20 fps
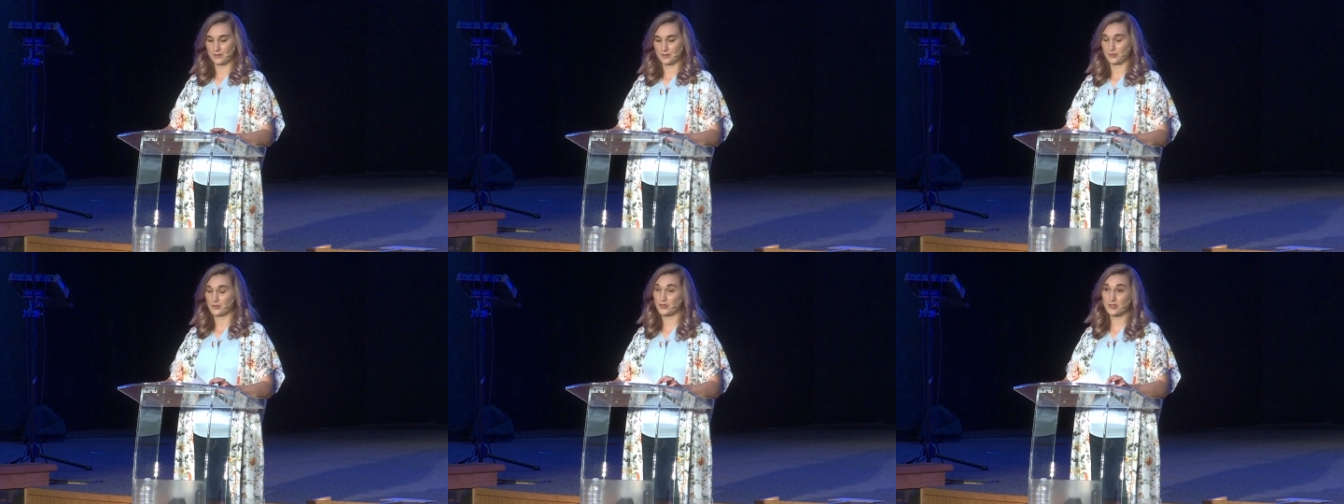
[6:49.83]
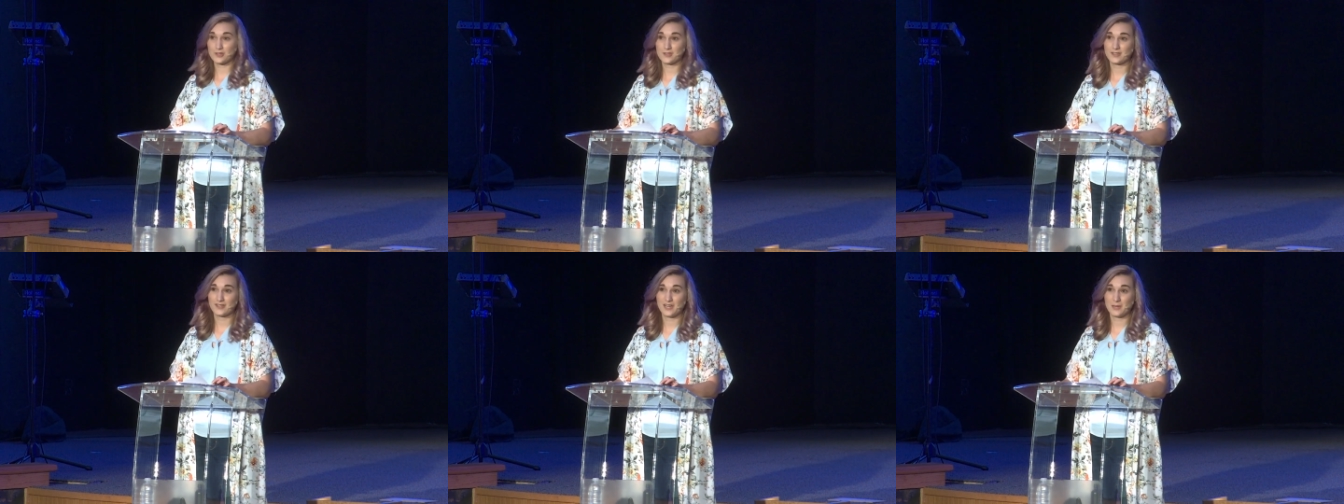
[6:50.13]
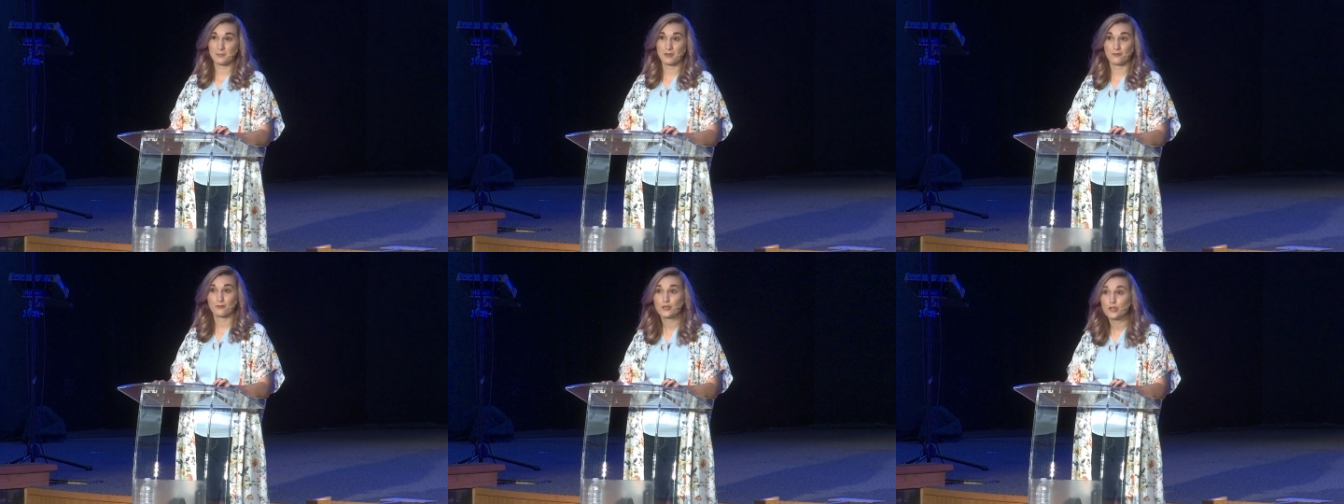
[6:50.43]
So just to
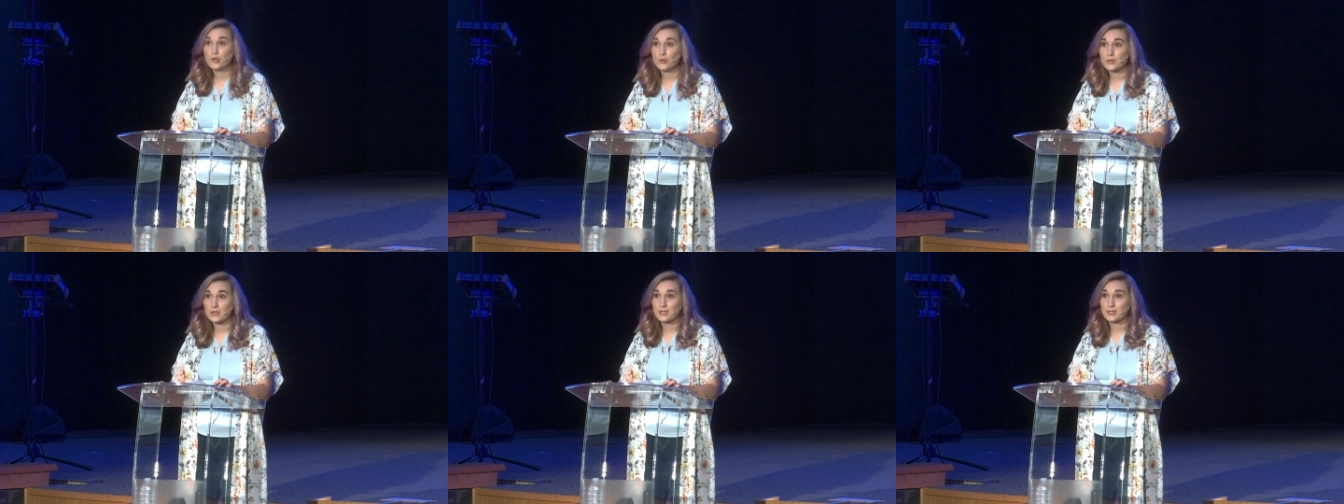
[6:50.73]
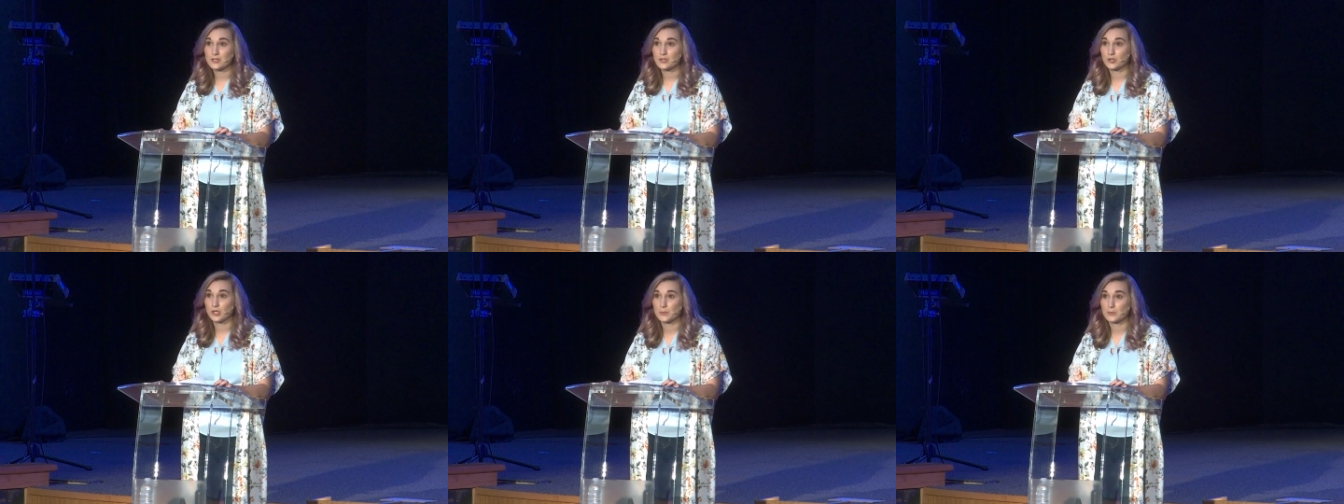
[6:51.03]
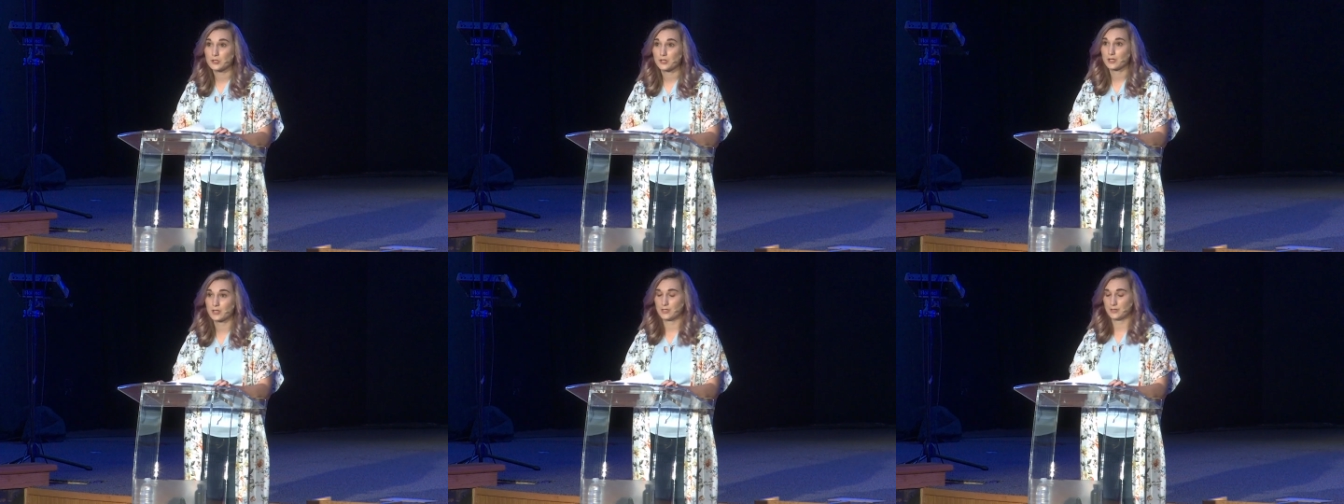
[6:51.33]
name a few within
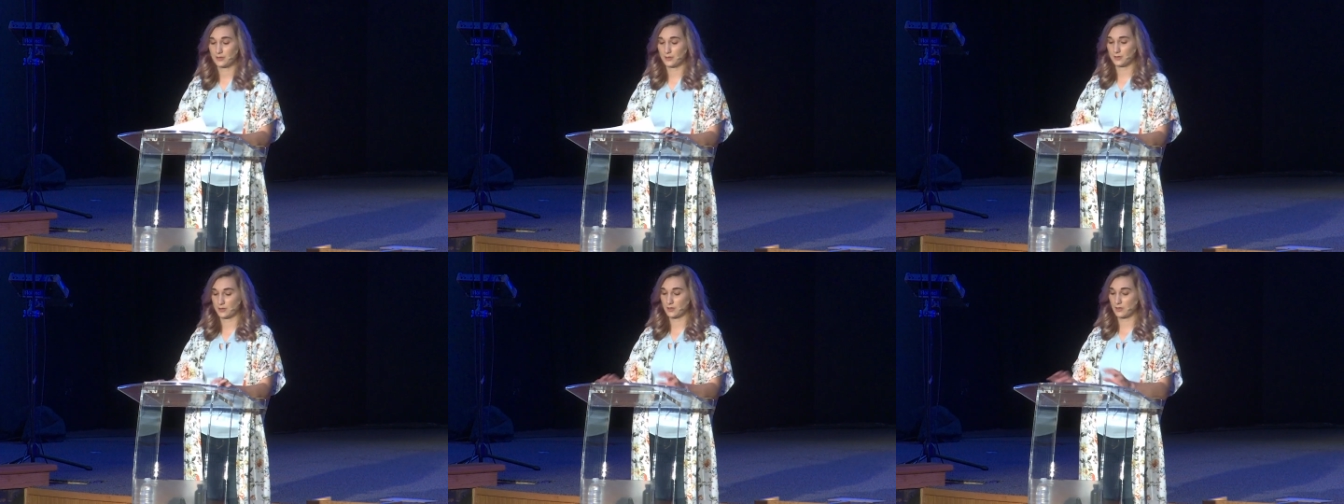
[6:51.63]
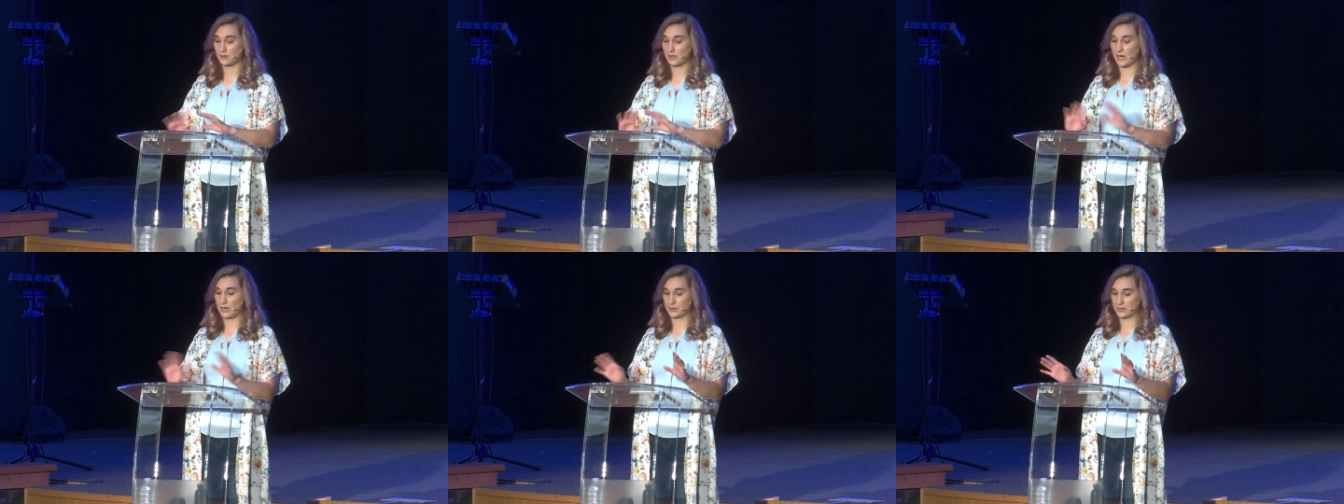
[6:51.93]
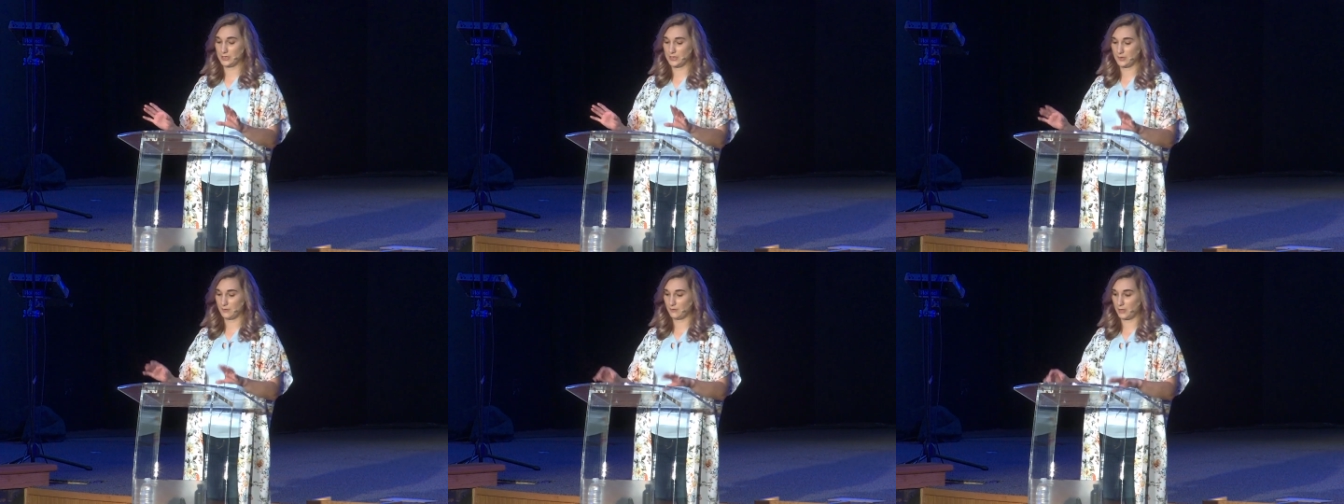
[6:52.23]
Scripture, because there's
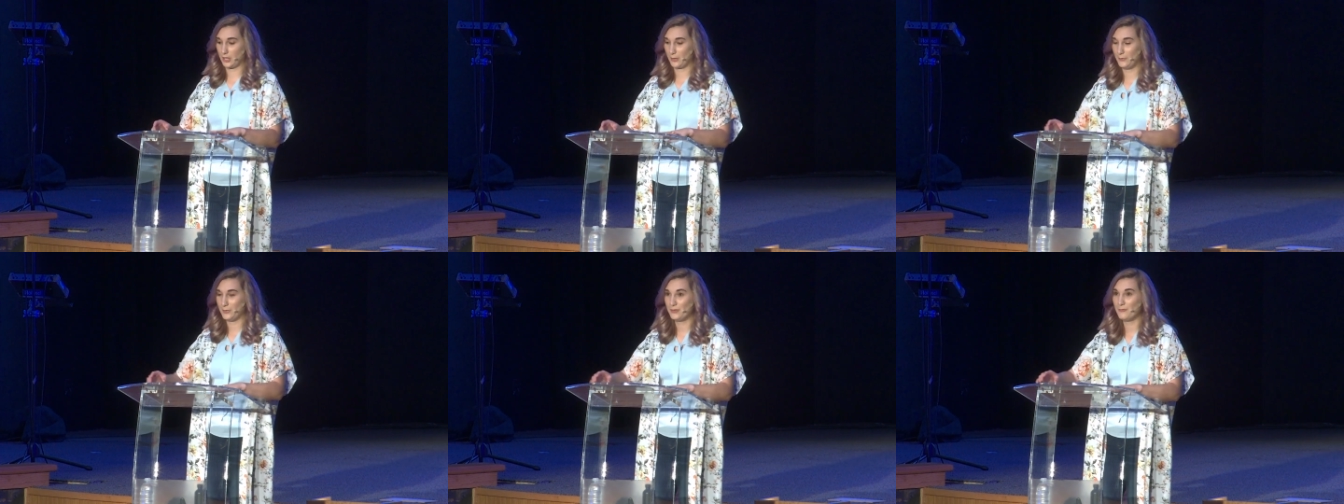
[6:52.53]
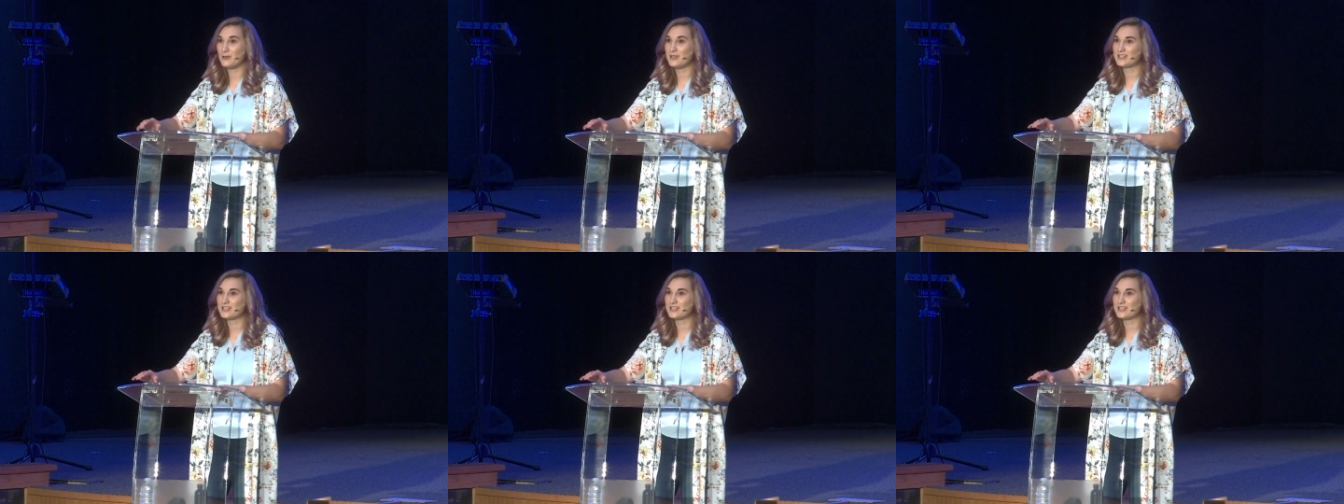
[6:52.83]
thousands of them, and